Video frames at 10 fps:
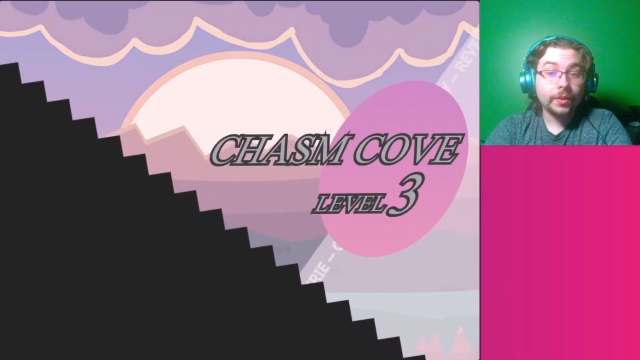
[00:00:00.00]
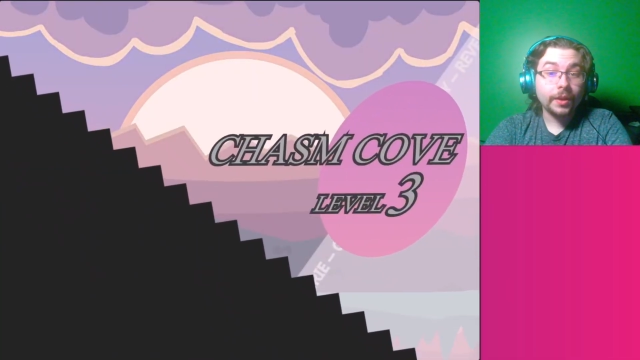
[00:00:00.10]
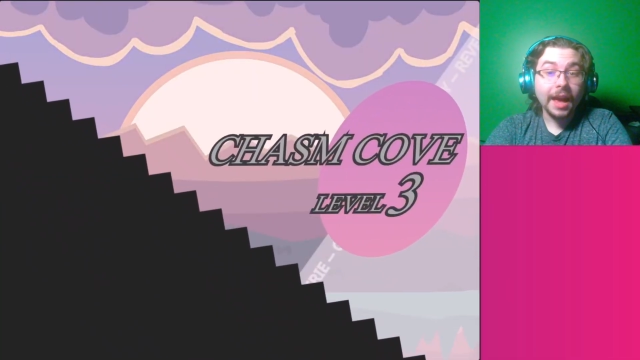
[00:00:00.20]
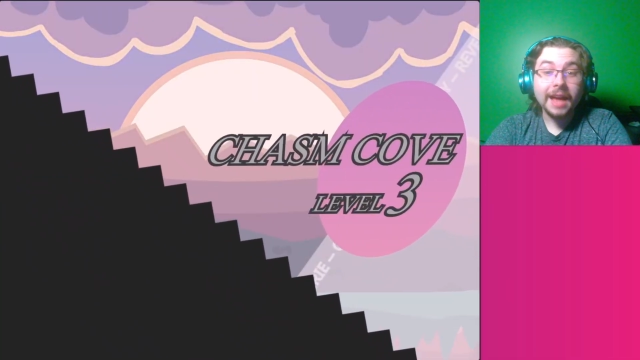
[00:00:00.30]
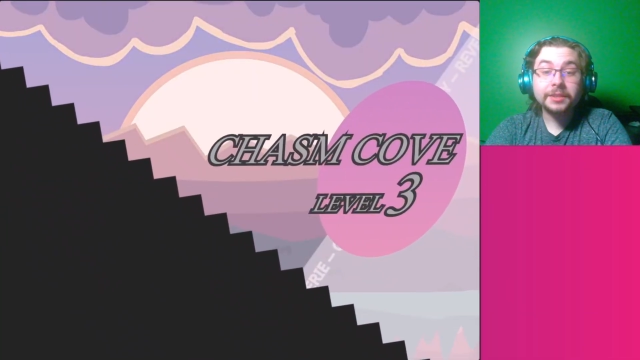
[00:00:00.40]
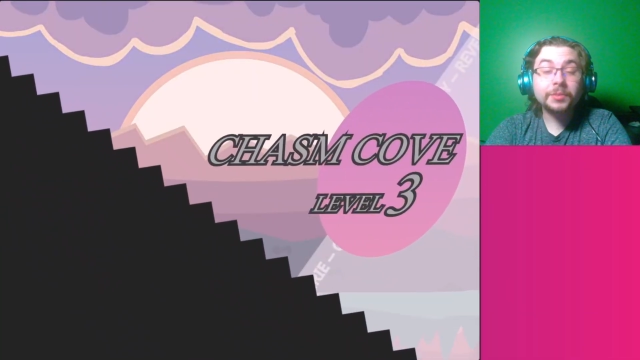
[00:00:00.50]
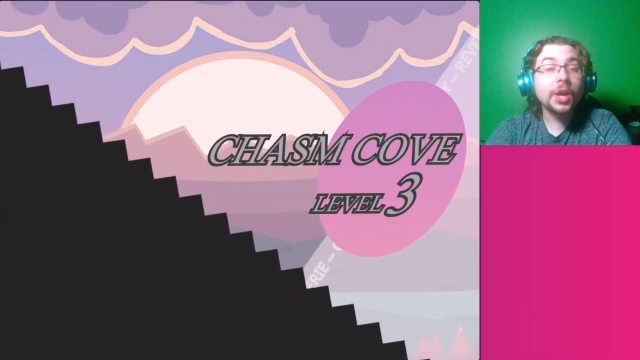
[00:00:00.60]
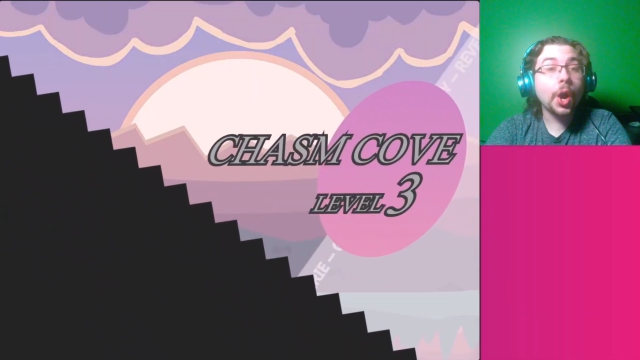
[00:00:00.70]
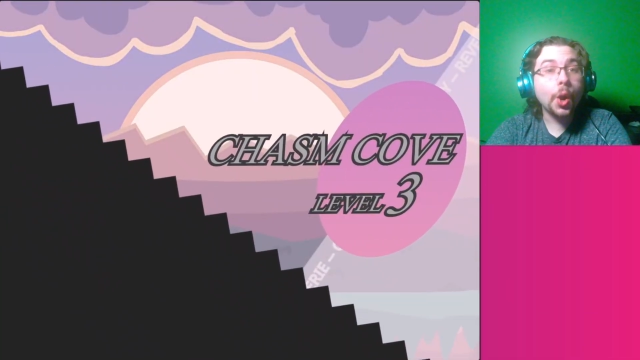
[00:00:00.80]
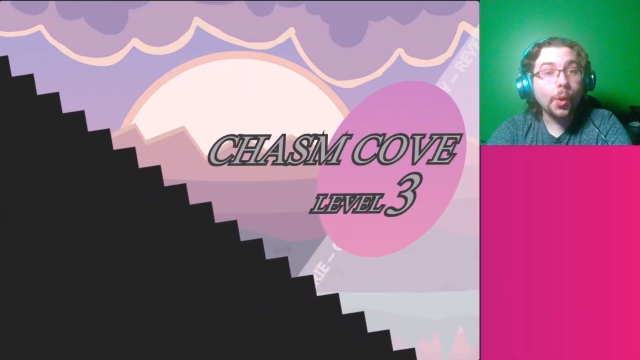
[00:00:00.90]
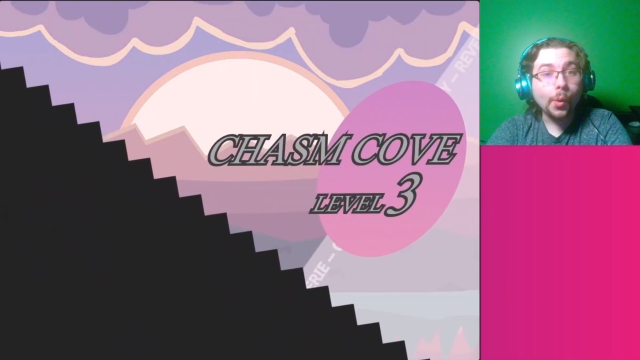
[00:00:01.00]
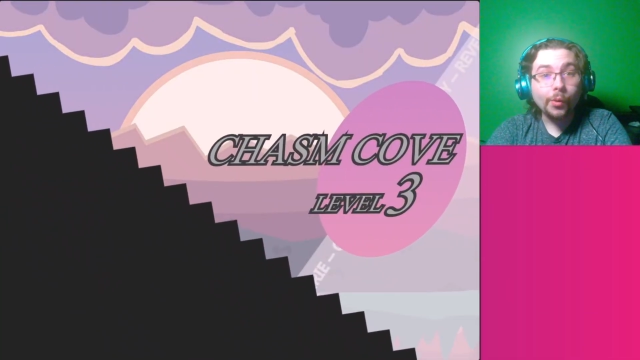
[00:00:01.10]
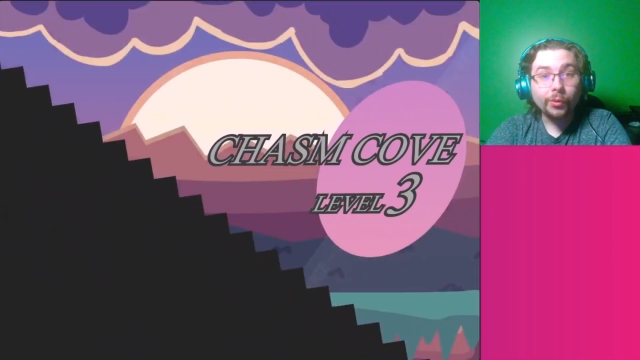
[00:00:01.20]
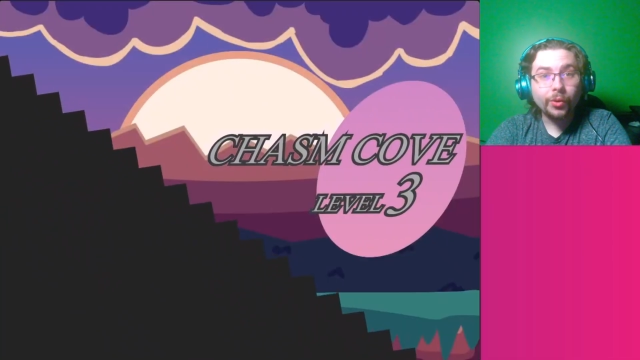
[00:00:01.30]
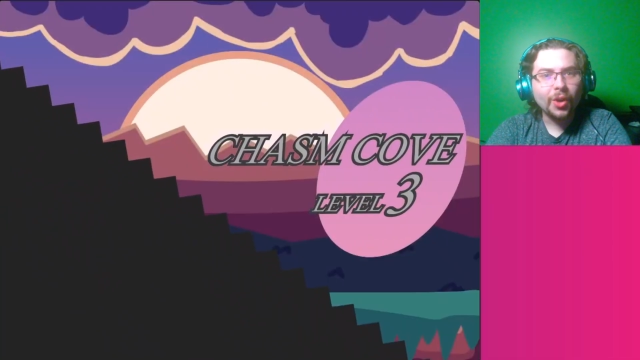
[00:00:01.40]
Chasm
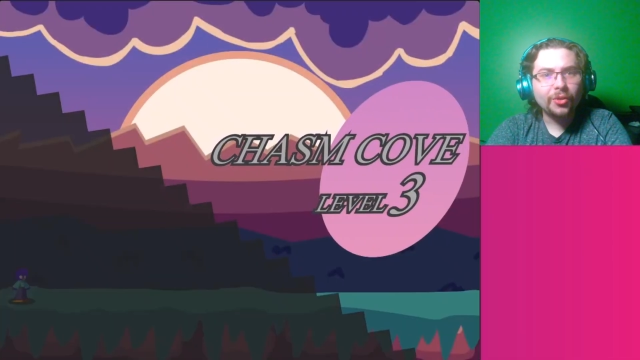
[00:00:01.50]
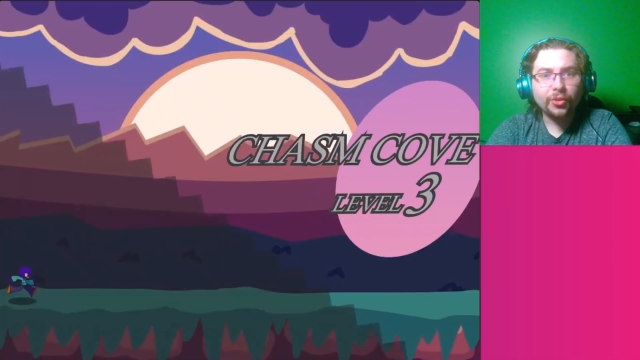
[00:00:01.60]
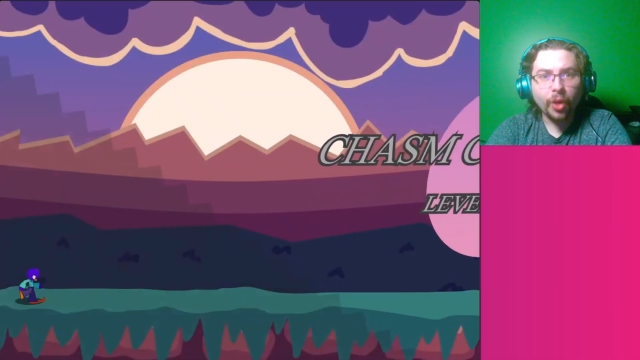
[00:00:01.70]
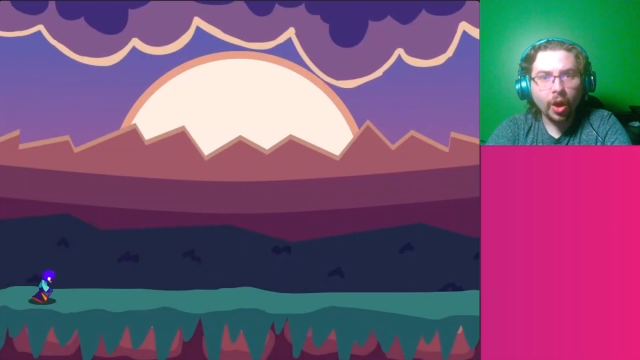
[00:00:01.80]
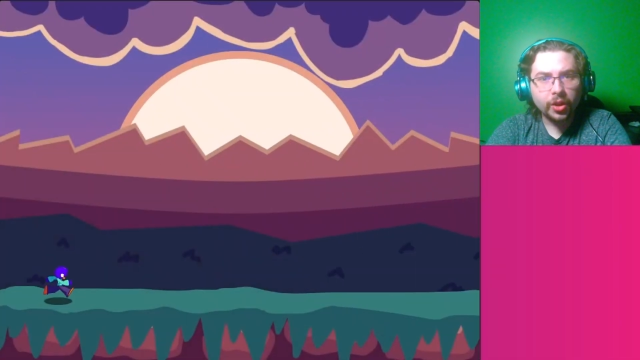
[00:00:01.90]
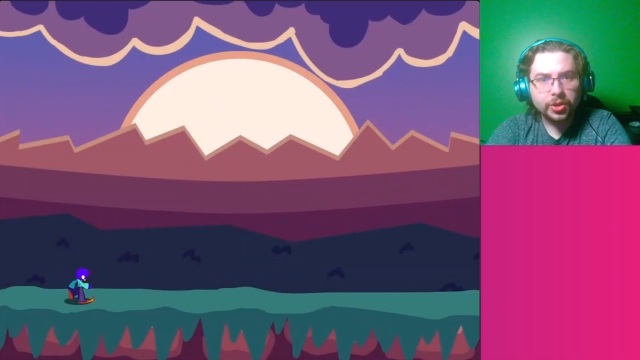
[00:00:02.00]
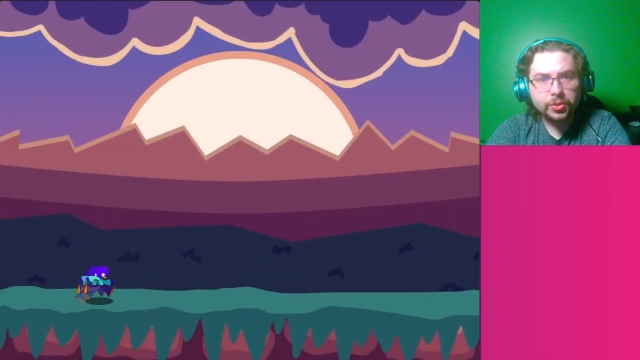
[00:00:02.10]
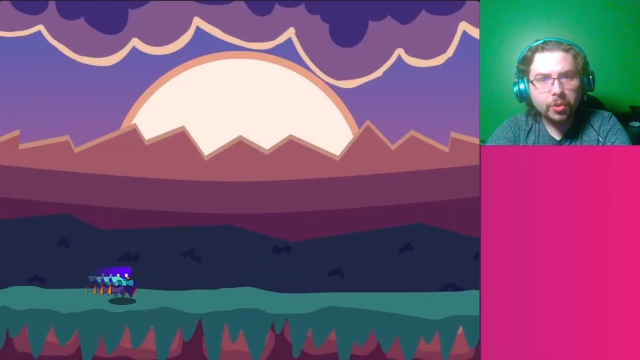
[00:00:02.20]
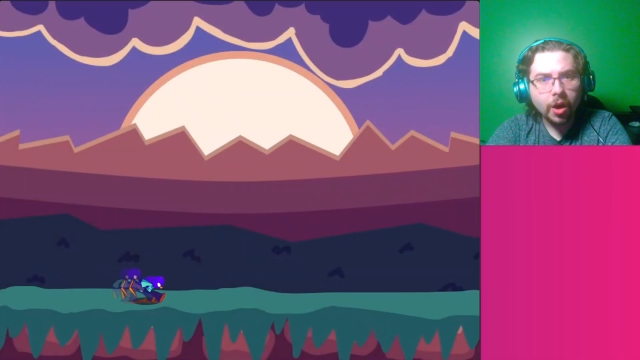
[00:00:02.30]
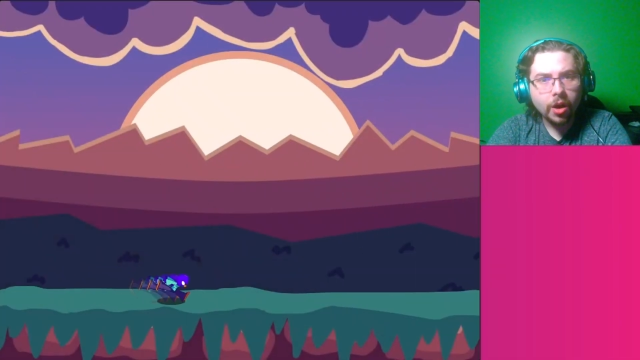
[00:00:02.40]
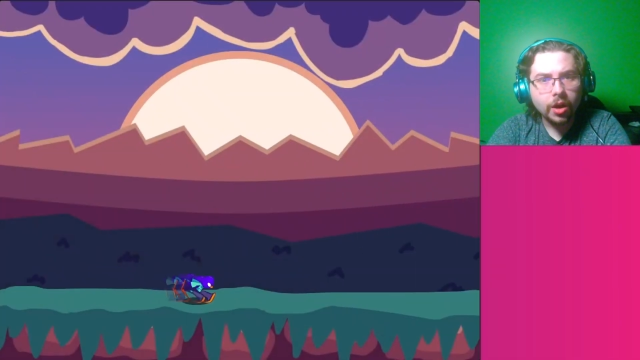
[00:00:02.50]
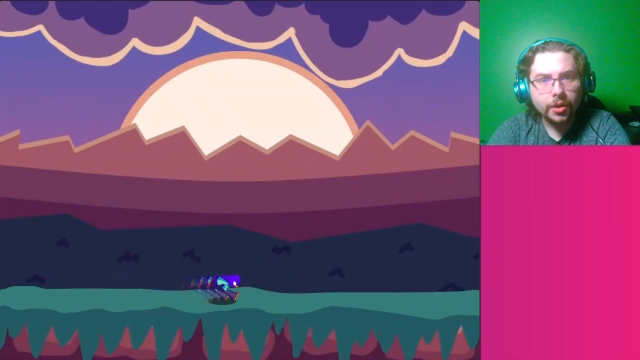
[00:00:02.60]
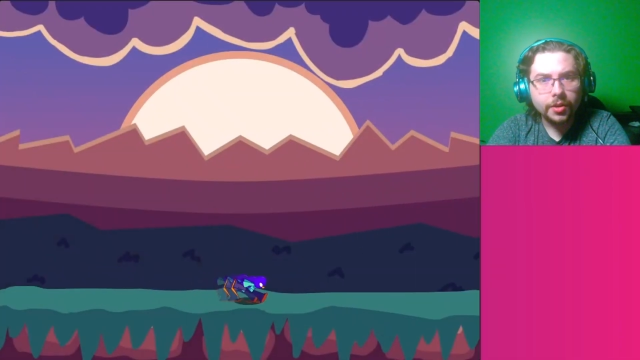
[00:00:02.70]
Cove, flawless run.